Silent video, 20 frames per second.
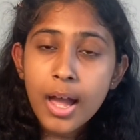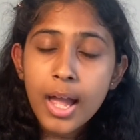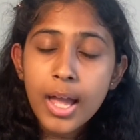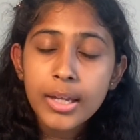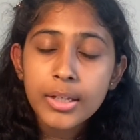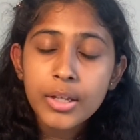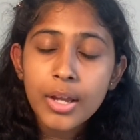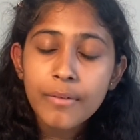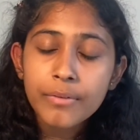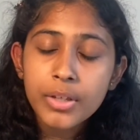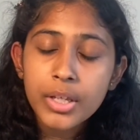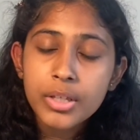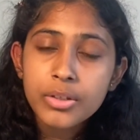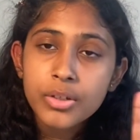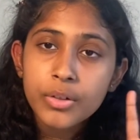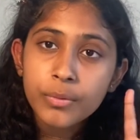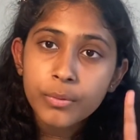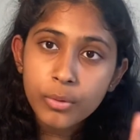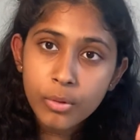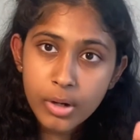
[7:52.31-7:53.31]
and you have to
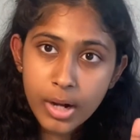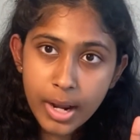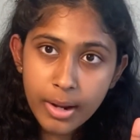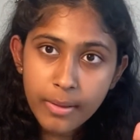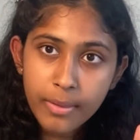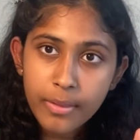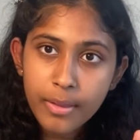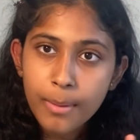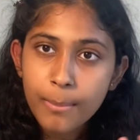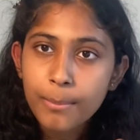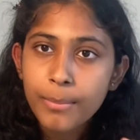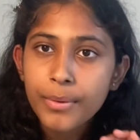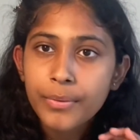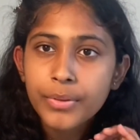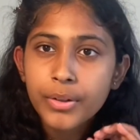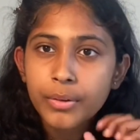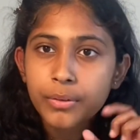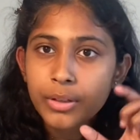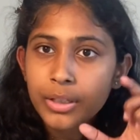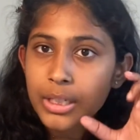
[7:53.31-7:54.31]
answer 4 out of them, but
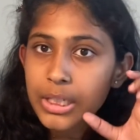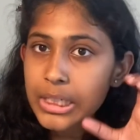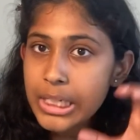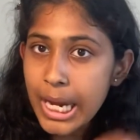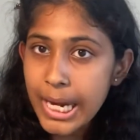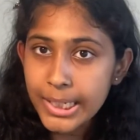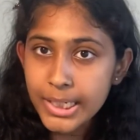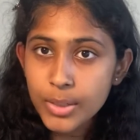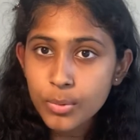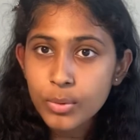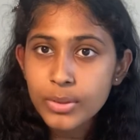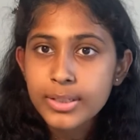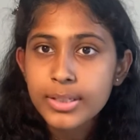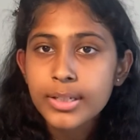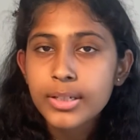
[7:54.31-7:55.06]
they're really tiny ones,